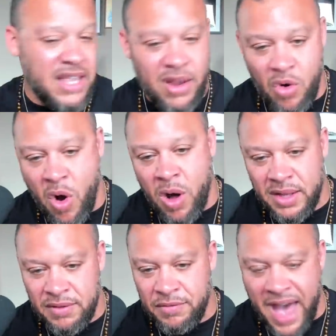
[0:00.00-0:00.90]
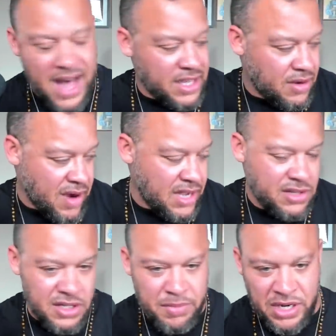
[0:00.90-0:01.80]
they were all invalid, right?
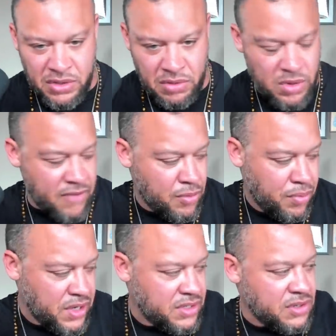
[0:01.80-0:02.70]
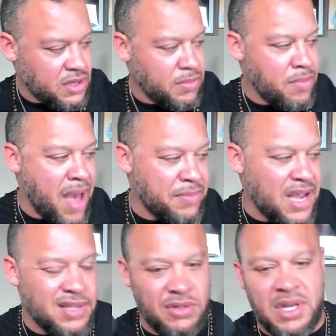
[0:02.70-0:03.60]
So just make sure whatever priest is going to be
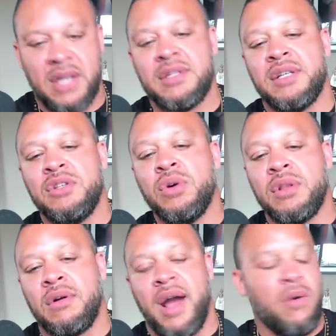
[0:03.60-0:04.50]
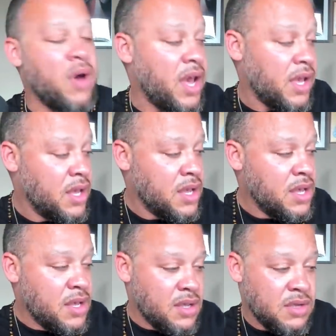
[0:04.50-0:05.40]
baptizing you guys, they do it the right way.
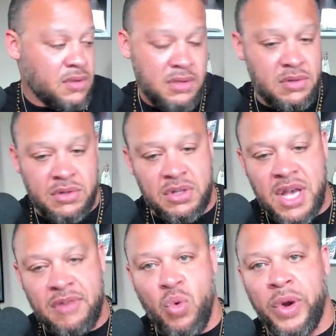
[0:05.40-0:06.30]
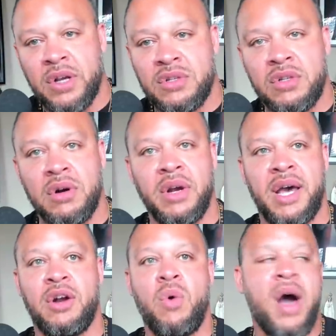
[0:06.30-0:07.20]
It was just kind of a weird story.
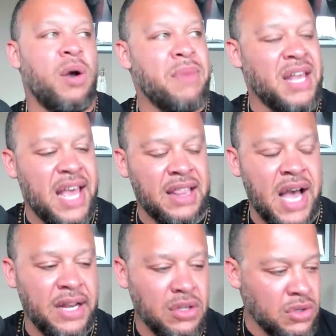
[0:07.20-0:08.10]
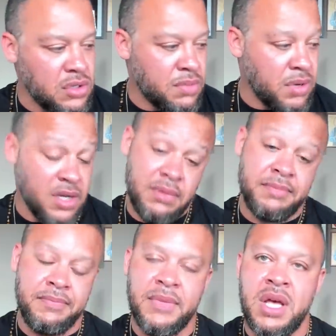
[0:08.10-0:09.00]
I don't know why it made headline news, but
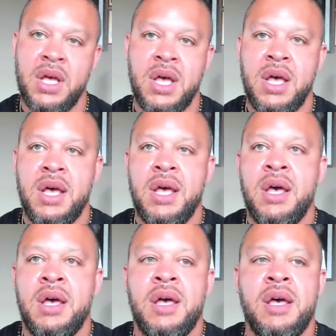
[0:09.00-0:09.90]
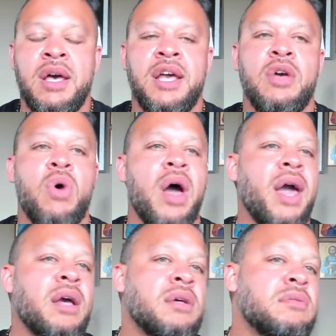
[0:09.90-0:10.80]
anyway,